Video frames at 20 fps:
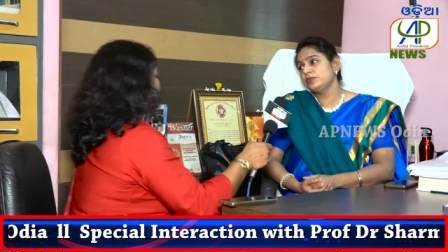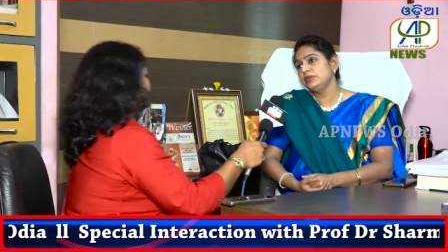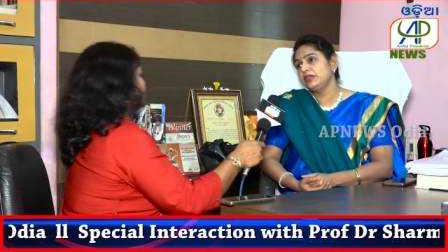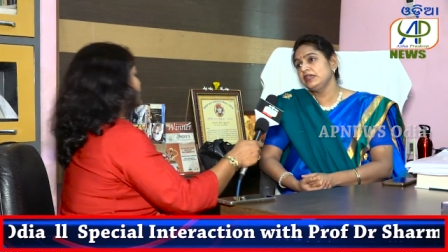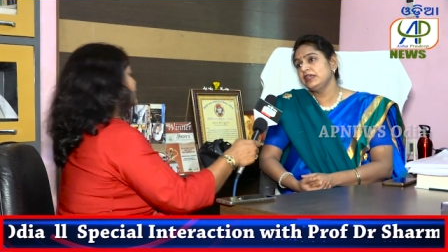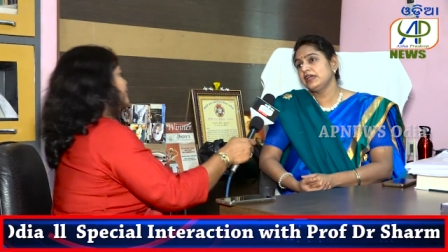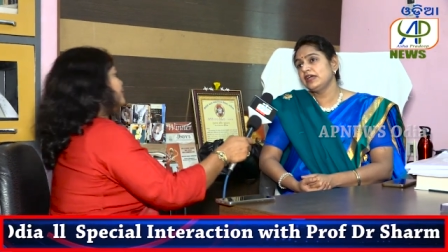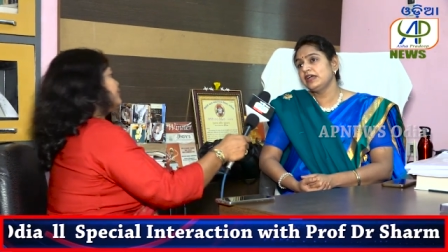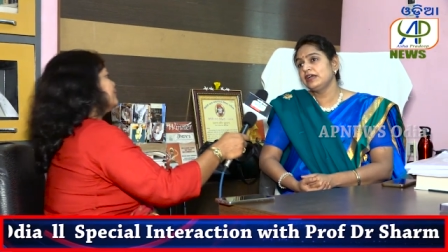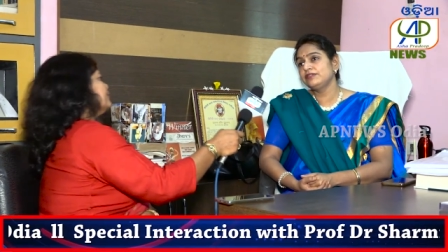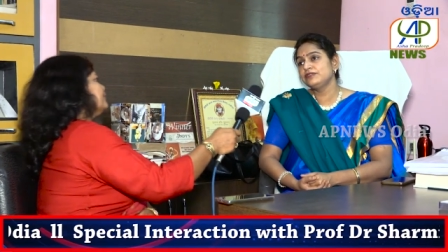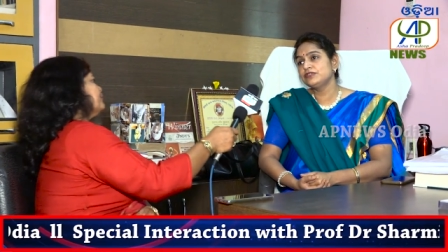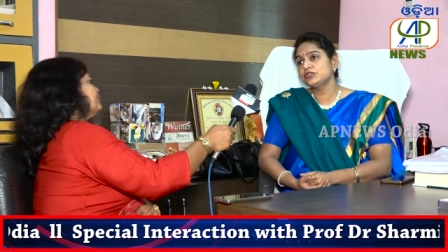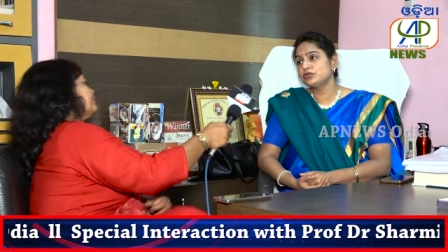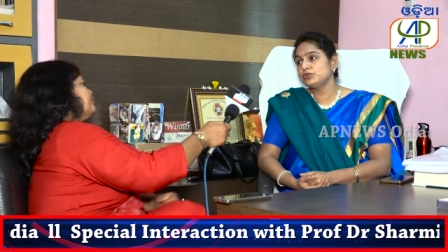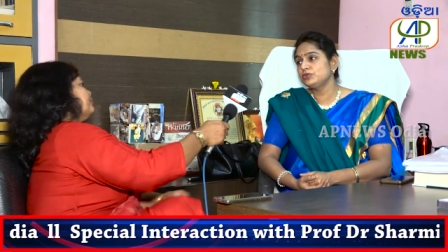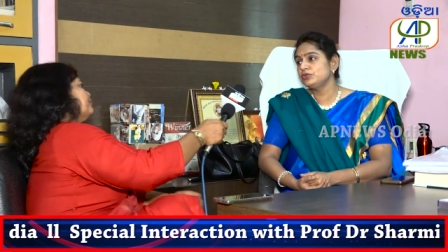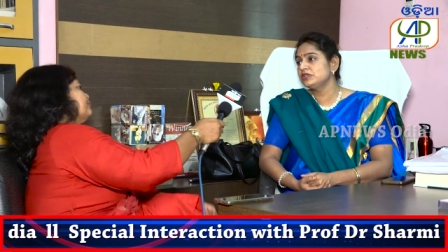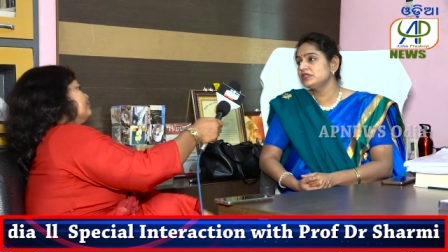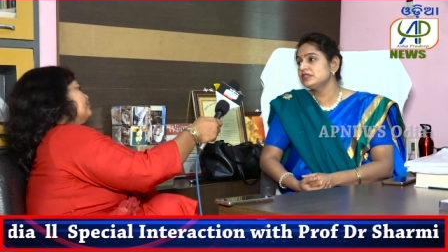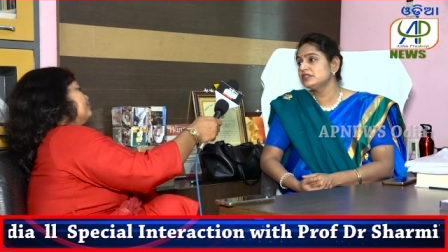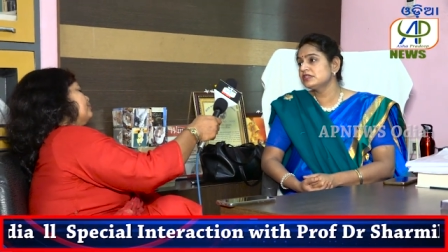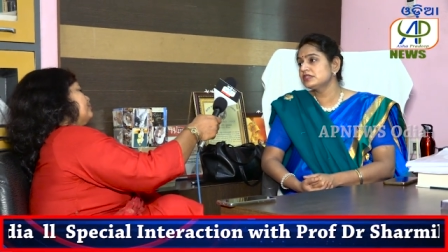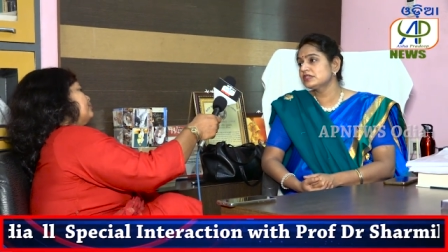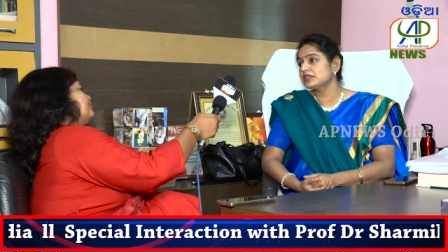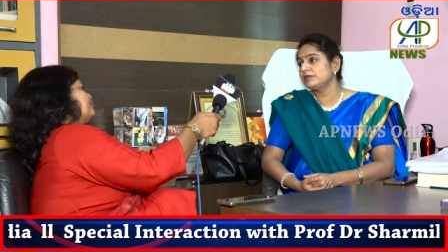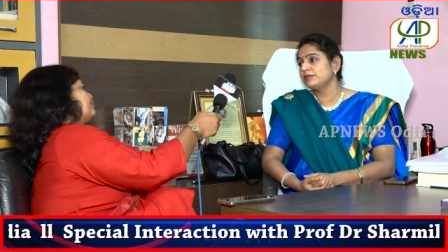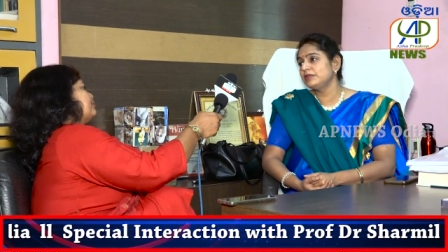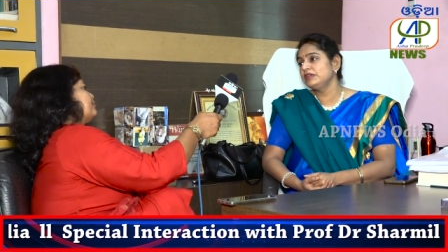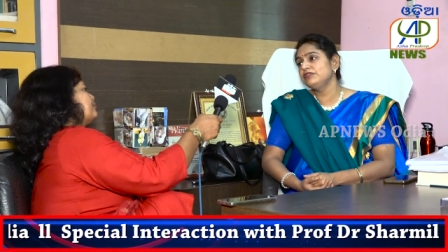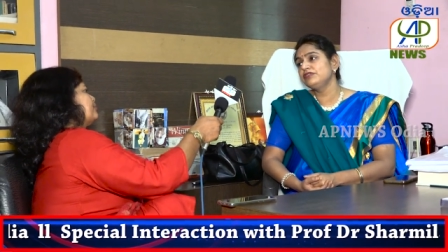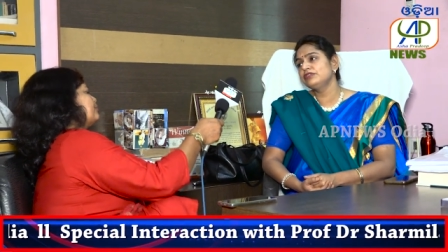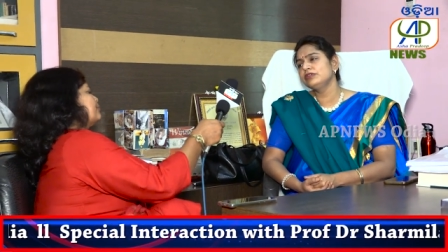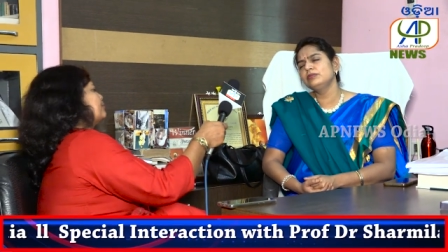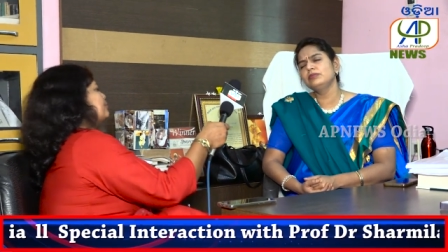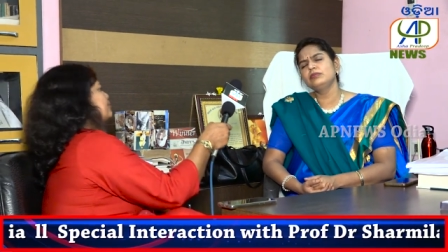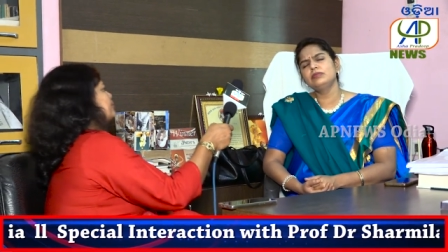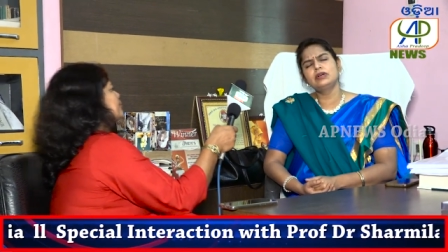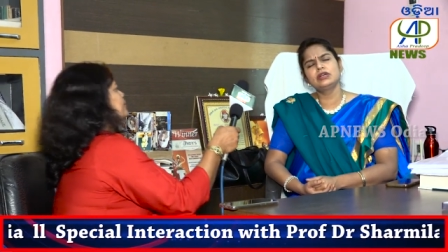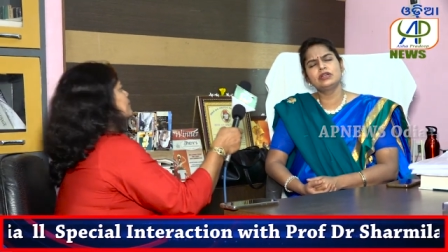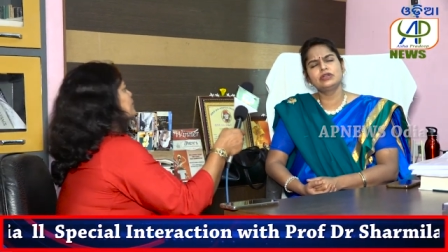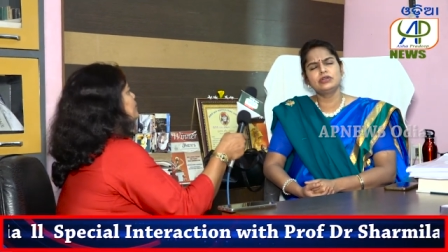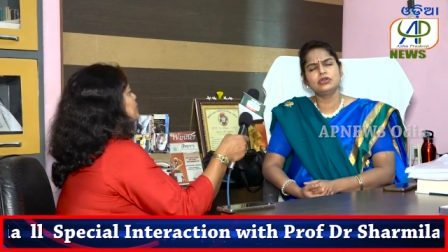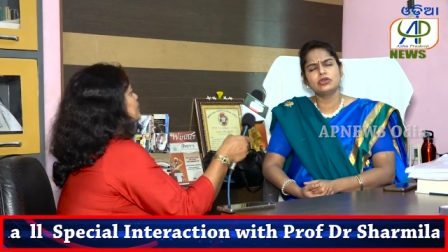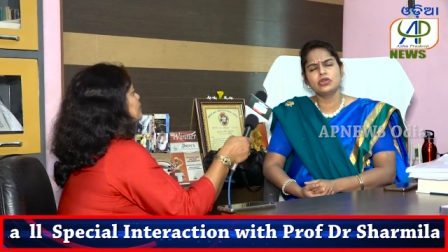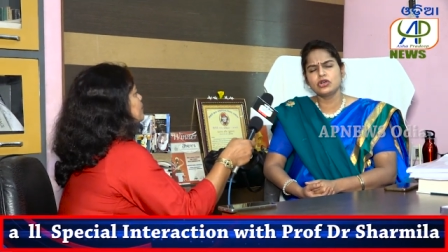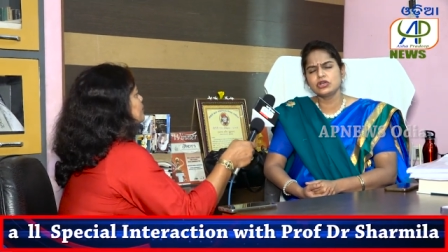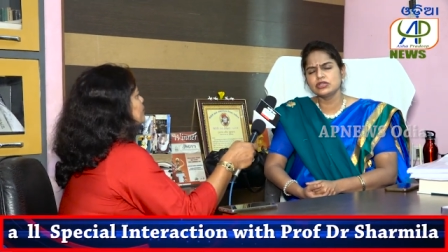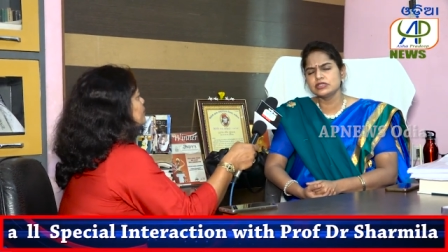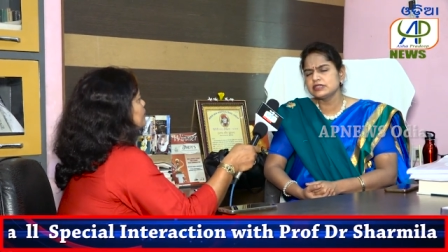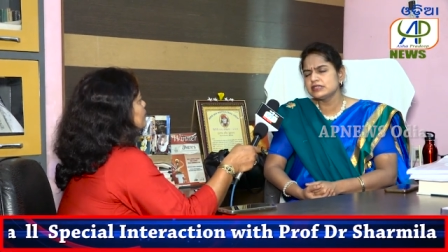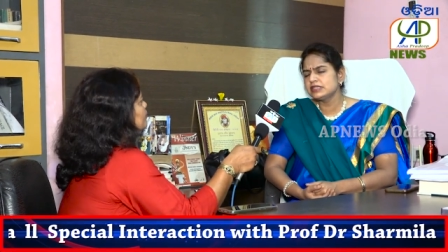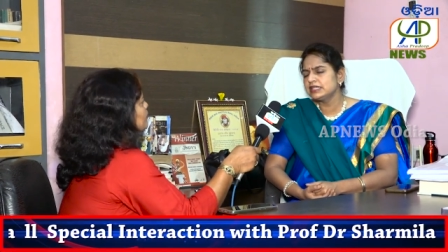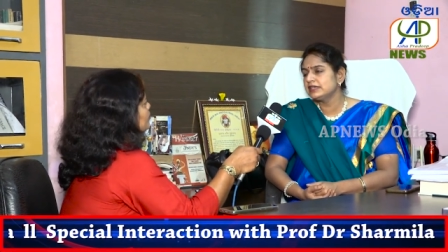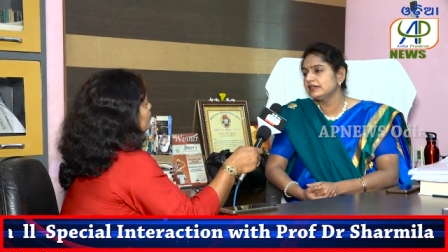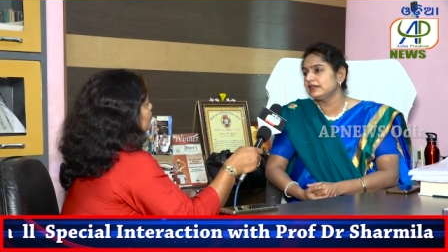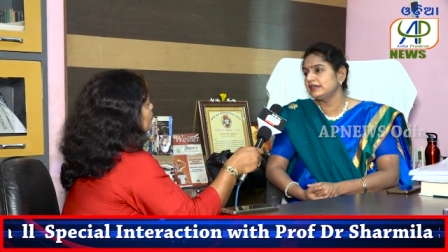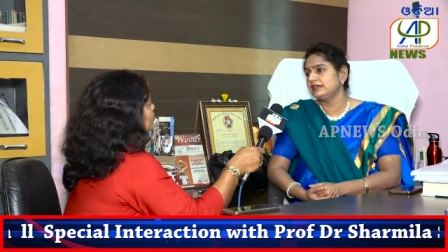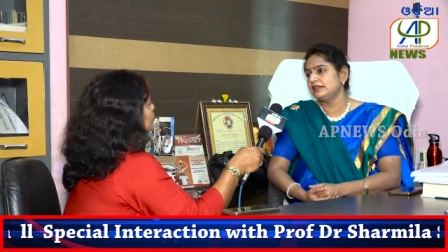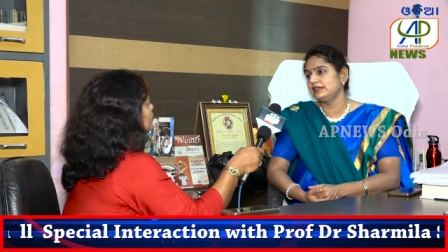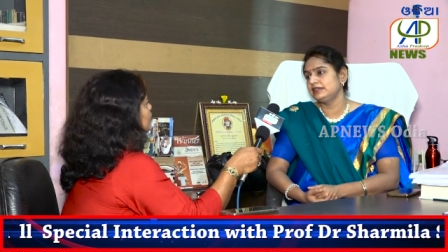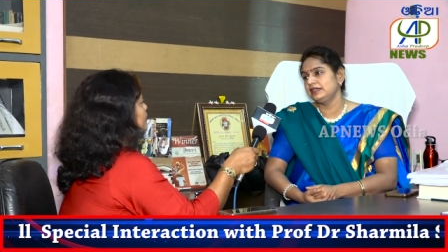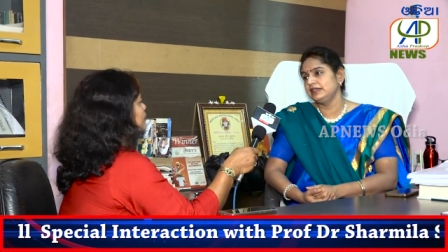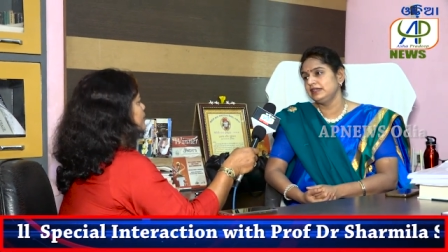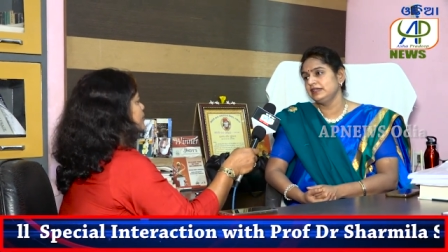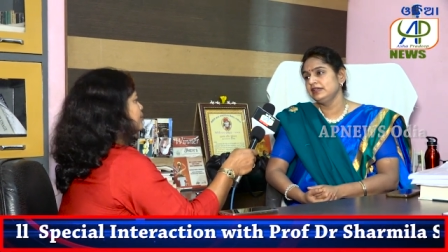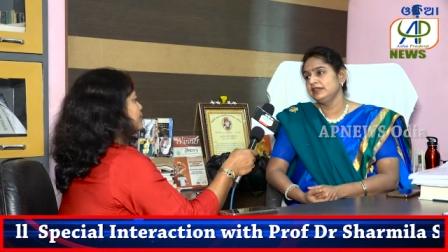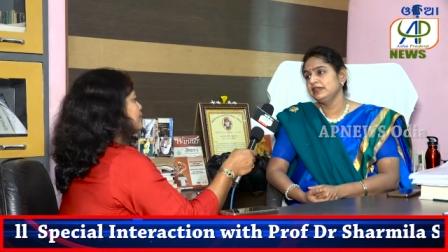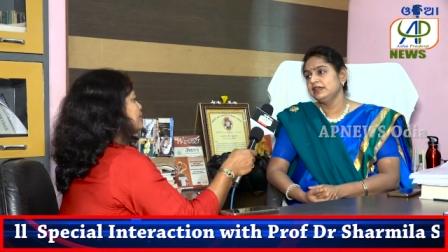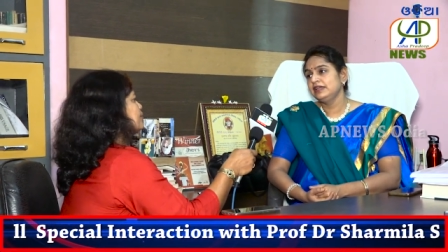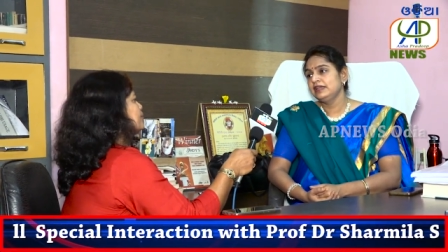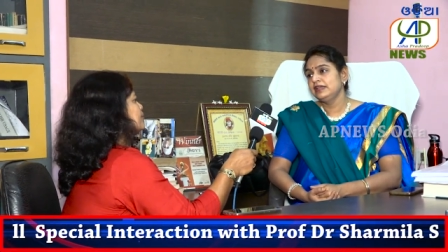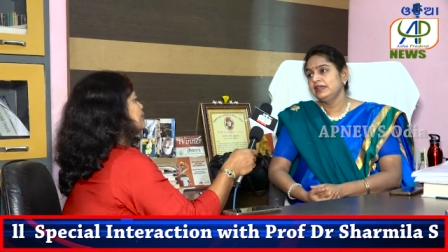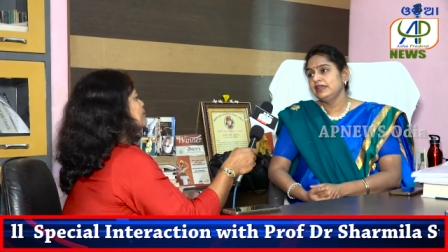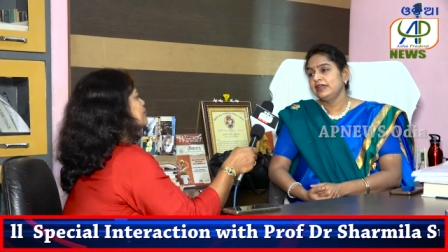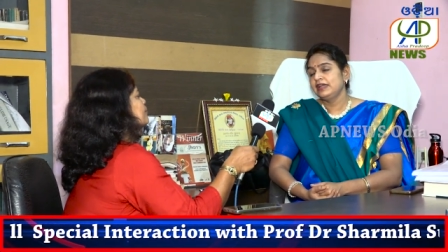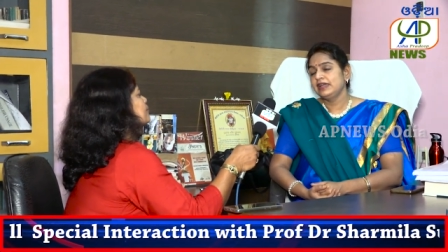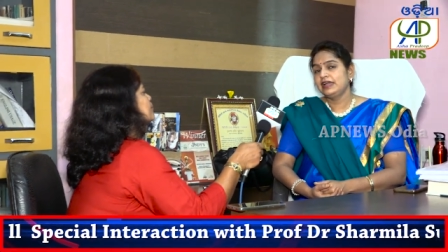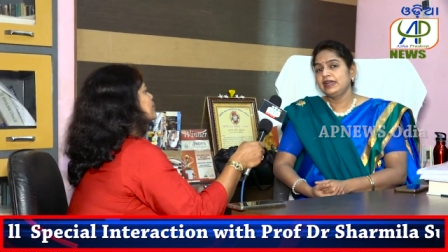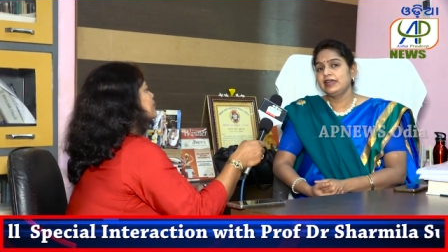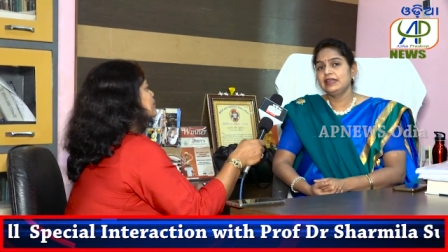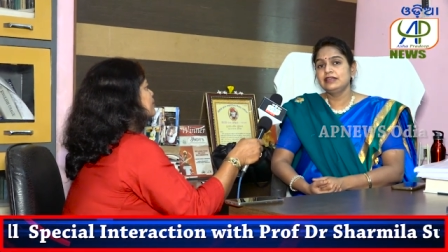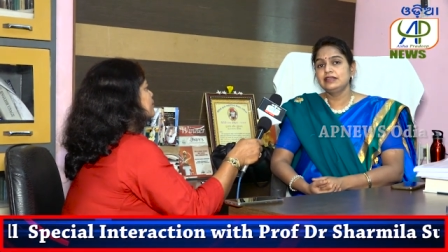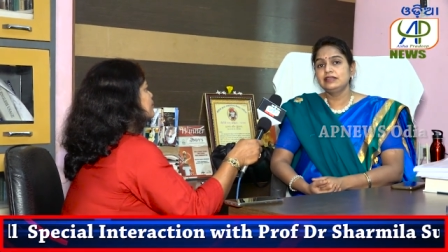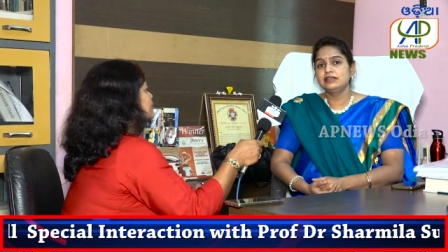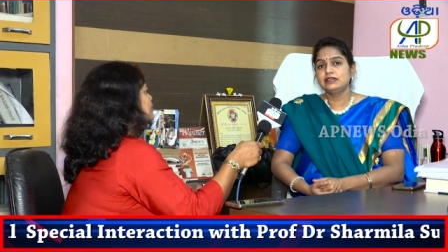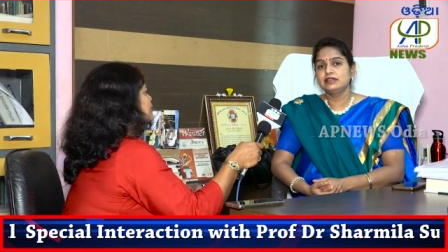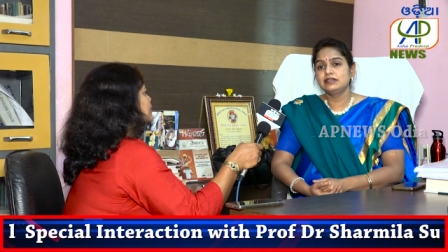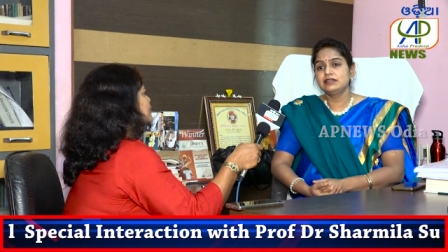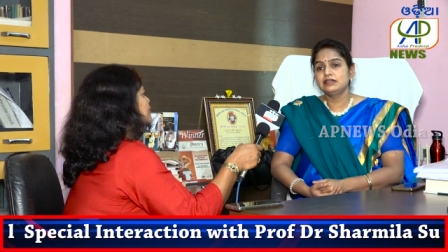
we have students coming from across the country, and